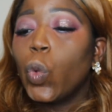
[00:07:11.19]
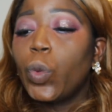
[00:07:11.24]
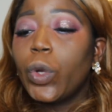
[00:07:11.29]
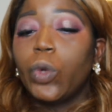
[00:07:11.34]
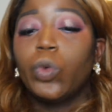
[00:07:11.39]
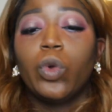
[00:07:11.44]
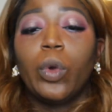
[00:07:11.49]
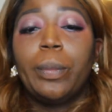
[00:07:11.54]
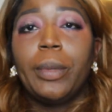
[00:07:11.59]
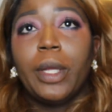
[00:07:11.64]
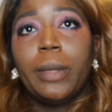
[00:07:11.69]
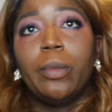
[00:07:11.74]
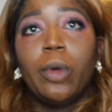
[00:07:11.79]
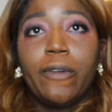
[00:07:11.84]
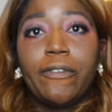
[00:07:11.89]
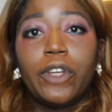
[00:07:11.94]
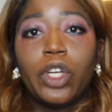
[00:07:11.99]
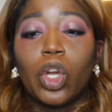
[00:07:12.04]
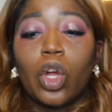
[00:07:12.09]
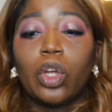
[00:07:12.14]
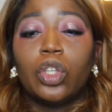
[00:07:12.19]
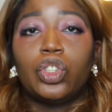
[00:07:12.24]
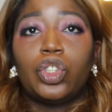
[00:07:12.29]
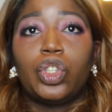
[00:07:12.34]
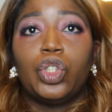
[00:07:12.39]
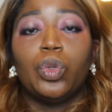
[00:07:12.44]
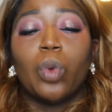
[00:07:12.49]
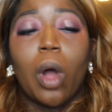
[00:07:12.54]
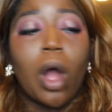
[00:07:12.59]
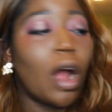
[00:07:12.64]
We will be moving on
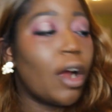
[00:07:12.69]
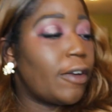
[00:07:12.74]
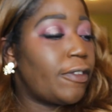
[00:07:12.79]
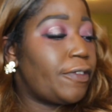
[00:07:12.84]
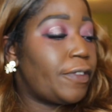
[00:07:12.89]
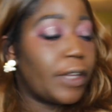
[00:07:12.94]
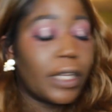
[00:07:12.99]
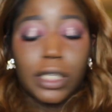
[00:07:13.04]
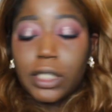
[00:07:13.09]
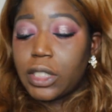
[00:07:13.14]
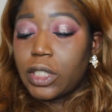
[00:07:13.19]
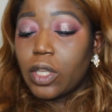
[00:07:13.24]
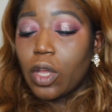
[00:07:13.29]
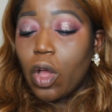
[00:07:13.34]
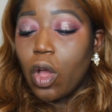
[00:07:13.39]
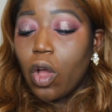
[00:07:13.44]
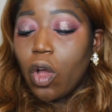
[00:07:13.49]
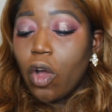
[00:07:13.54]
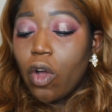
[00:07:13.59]
to our face.